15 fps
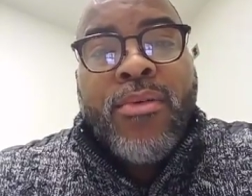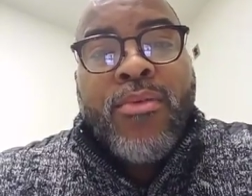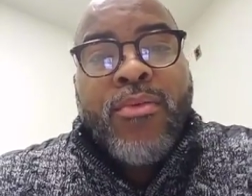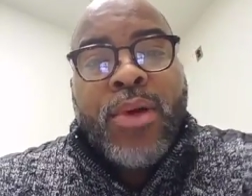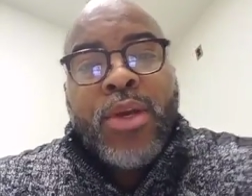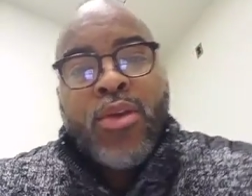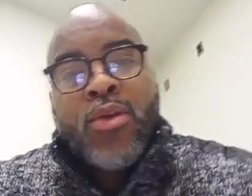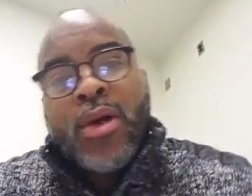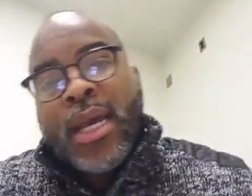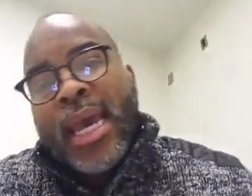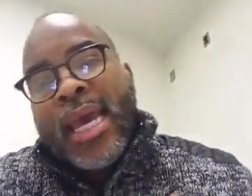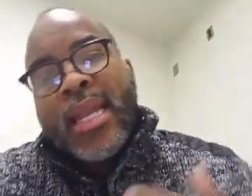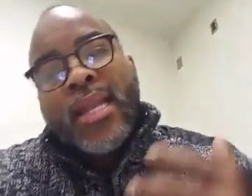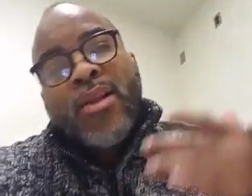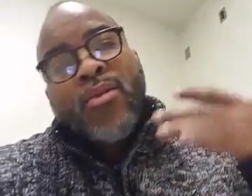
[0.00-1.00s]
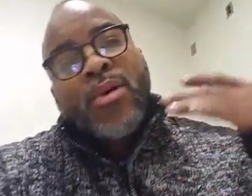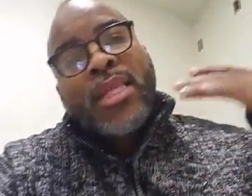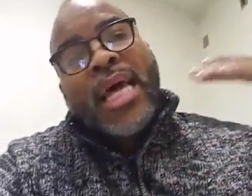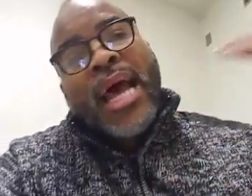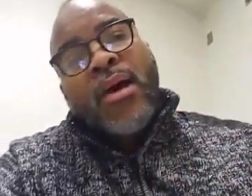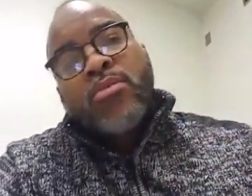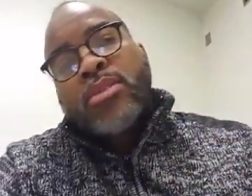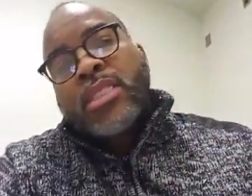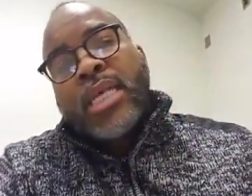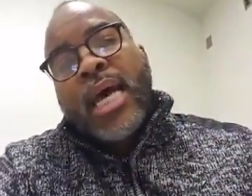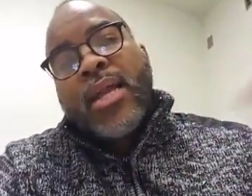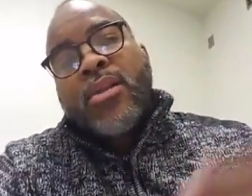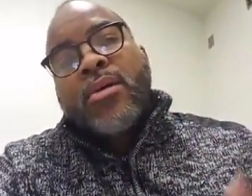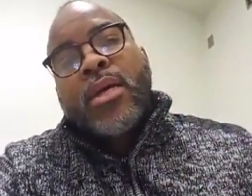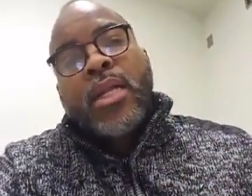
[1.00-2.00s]
when you look at it on the
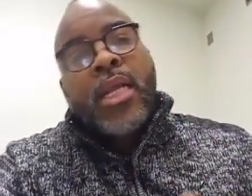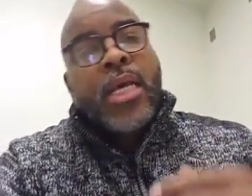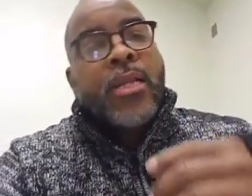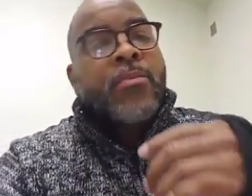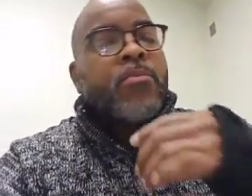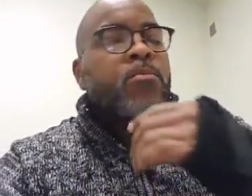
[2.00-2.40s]
outside looking in.